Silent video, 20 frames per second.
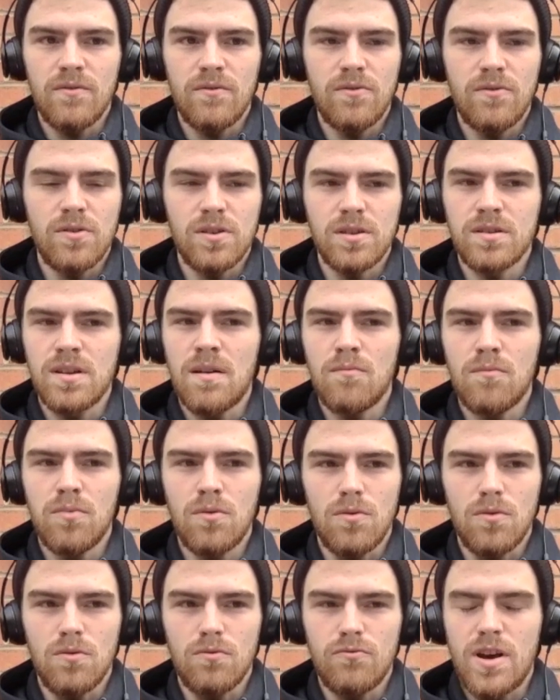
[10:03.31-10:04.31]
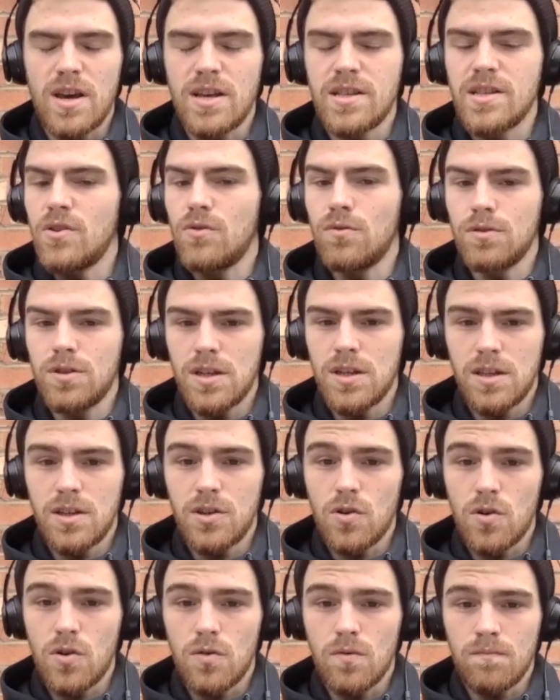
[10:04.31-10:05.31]
for example, Radio City
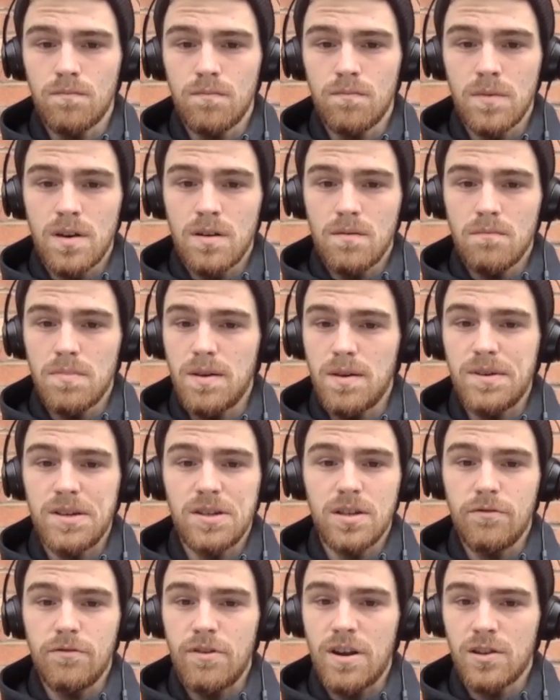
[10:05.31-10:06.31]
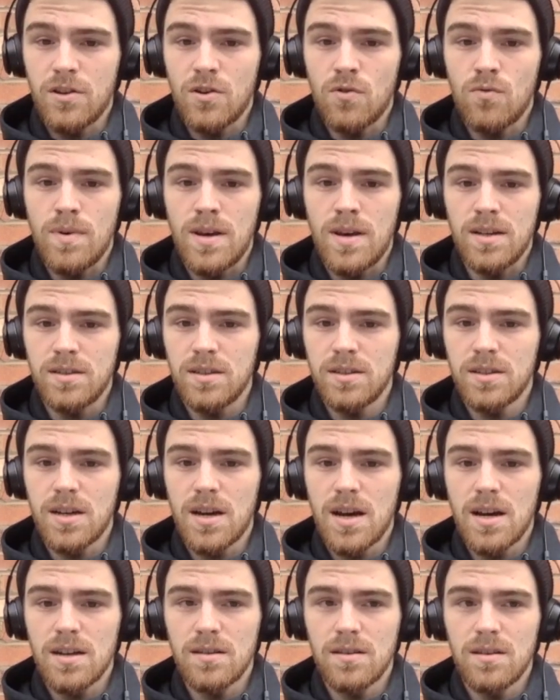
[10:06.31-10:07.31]
or BBC Radio
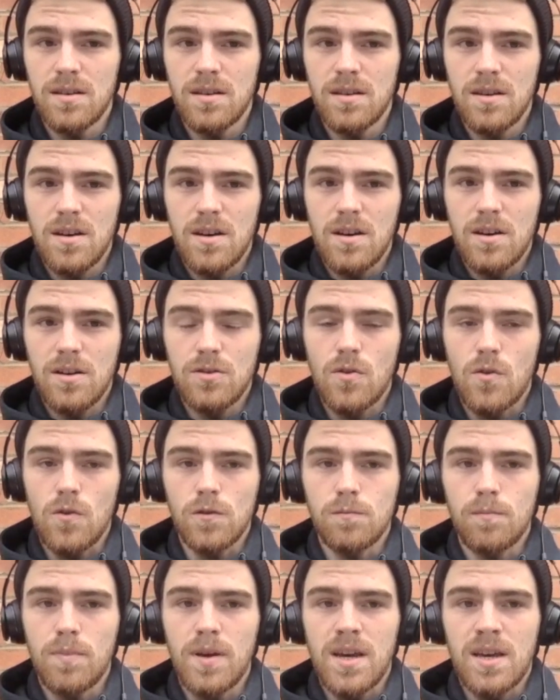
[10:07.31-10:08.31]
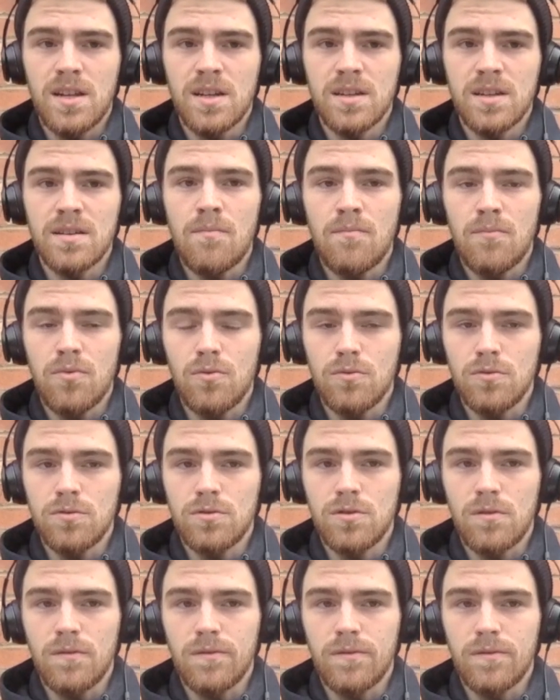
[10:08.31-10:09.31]
Merseyside. Those being examples
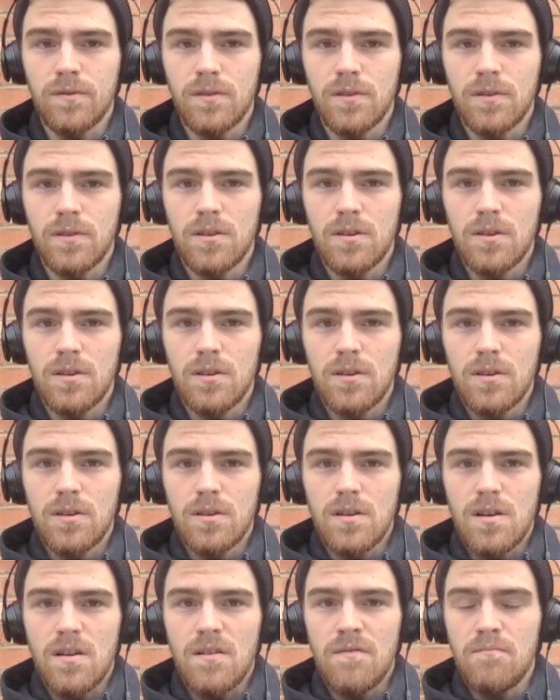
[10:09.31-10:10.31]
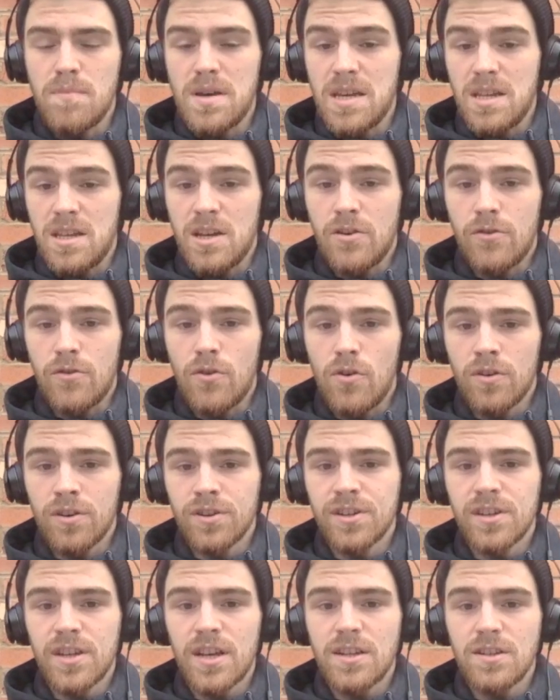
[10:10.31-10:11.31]
of of media
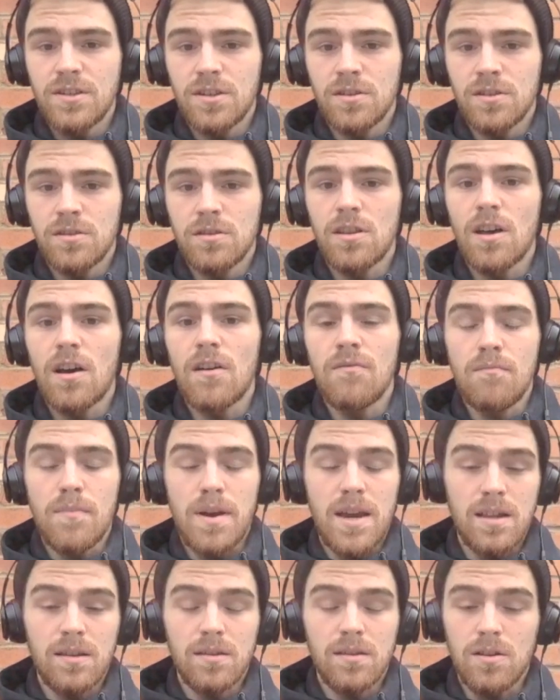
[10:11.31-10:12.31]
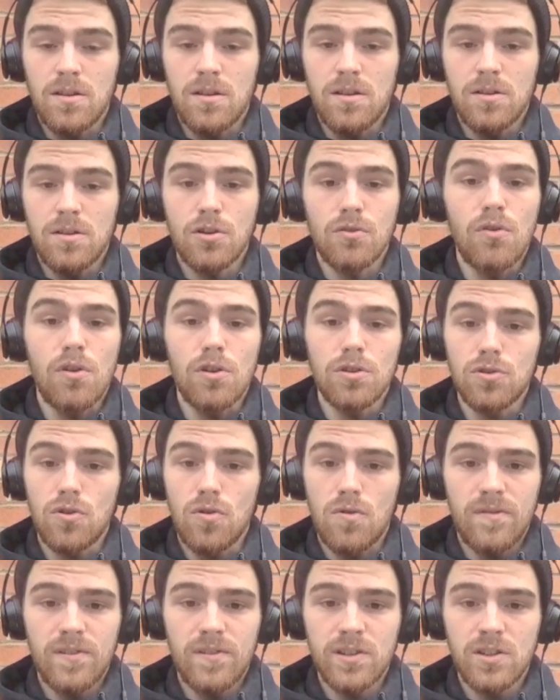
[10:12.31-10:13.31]
organisations that have made the
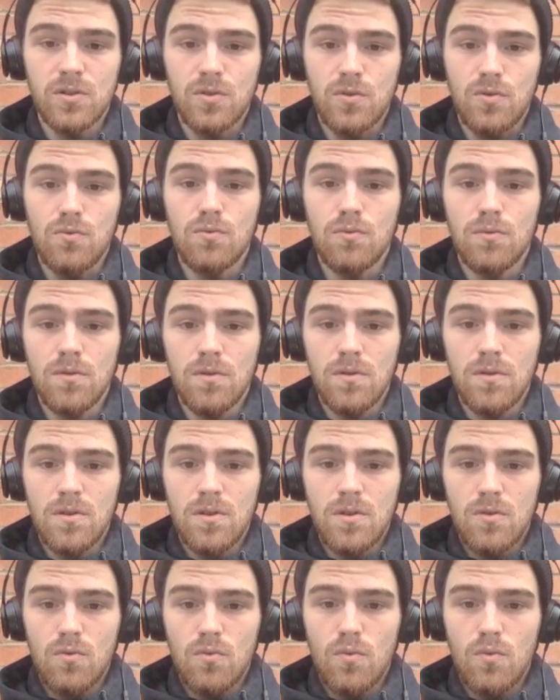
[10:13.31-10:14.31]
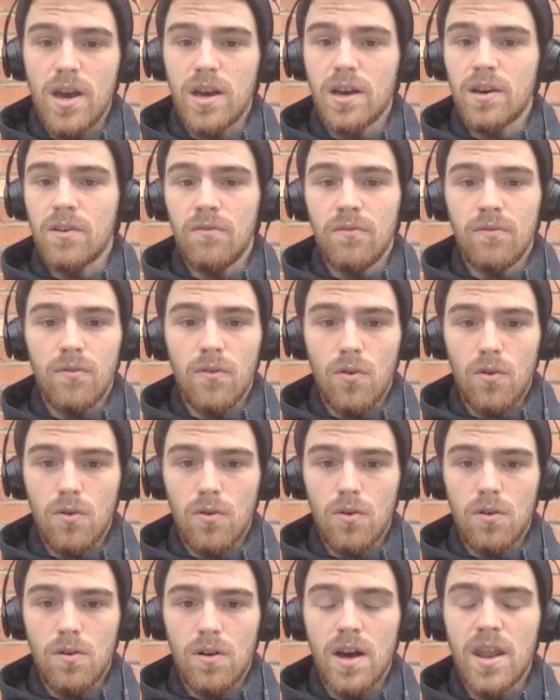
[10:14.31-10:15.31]
crossover to working
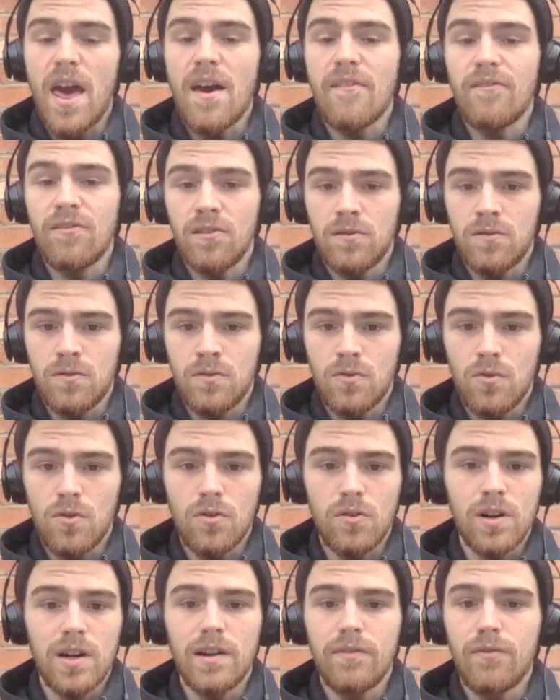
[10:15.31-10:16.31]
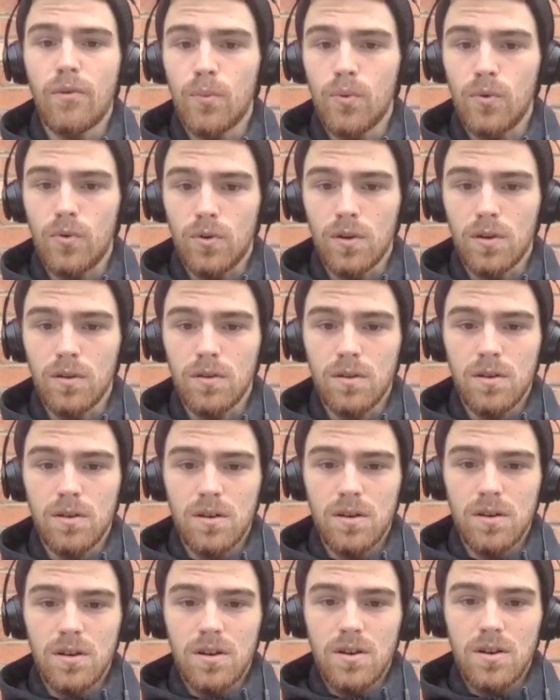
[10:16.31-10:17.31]
for an Everton or a Liverpool,
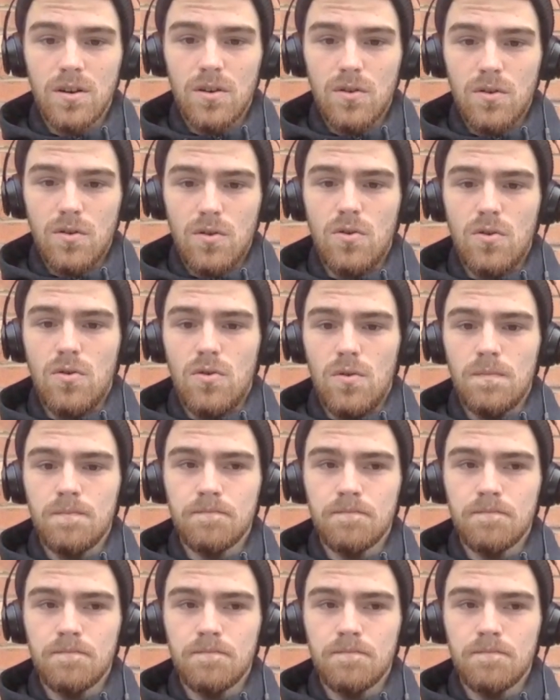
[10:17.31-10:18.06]
or